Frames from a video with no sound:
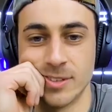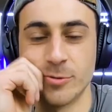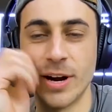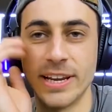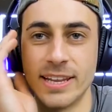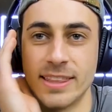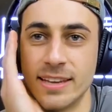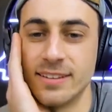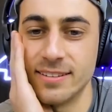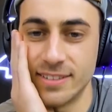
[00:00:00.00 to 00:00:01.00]
Right. Uh, and
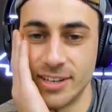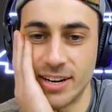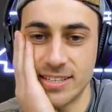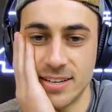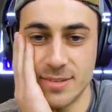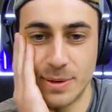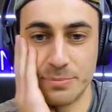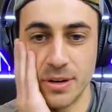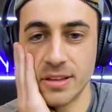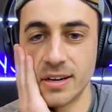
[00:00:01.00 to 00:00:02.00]
then, you know, I talked to my
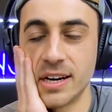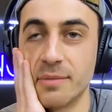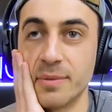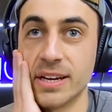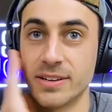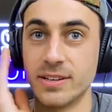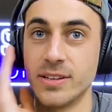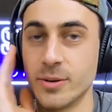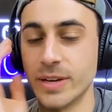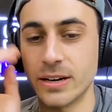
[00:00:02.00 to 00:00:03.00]
brother and I'm like, you
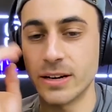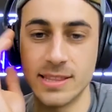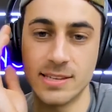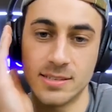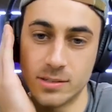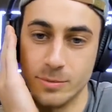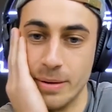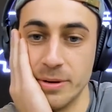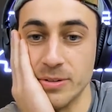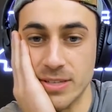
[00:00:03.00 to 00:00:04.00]
know, we got to write this little
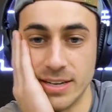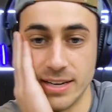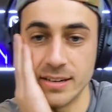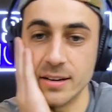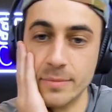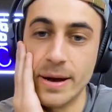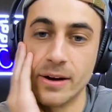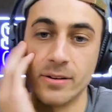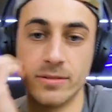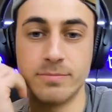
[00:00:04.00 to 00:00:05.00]
memo today
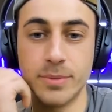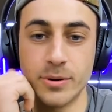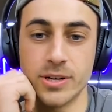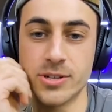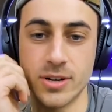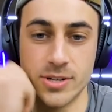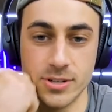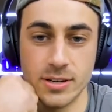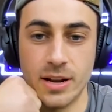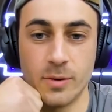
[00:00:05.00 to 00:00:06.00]
about bonus
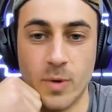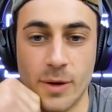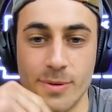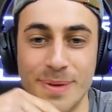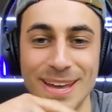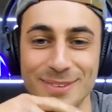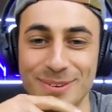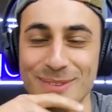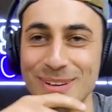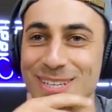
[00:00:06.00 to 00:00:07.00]
structure and, and why we pay the
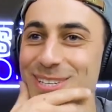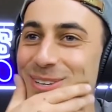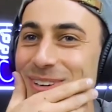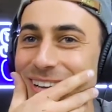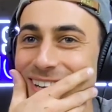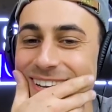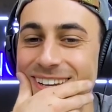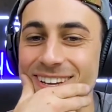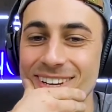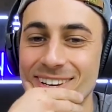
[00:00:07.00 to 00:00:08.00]
way we do.
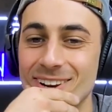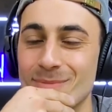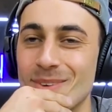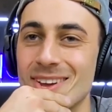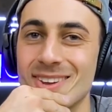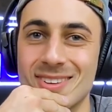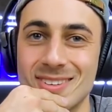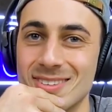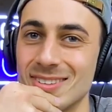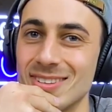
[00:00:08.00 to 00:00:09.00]
And I'm like,
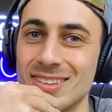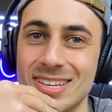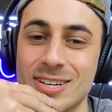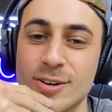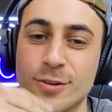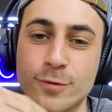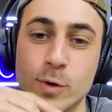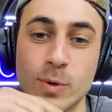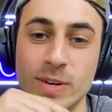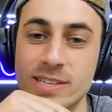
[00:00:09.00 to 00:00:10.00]
here's
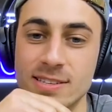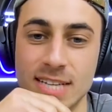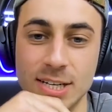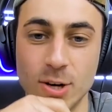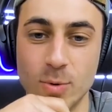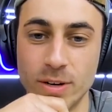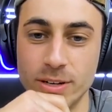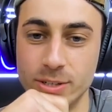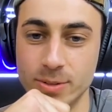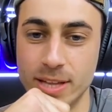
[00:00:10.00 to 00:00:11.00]
four reasons I don't want
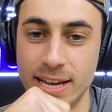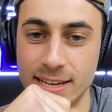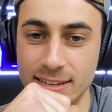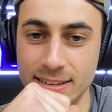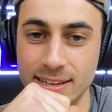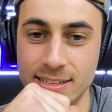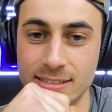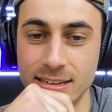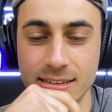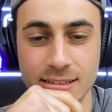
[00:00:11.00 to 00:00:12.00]
to do that. And he's
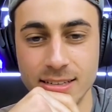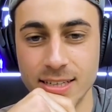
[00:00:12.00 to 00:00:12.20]
like,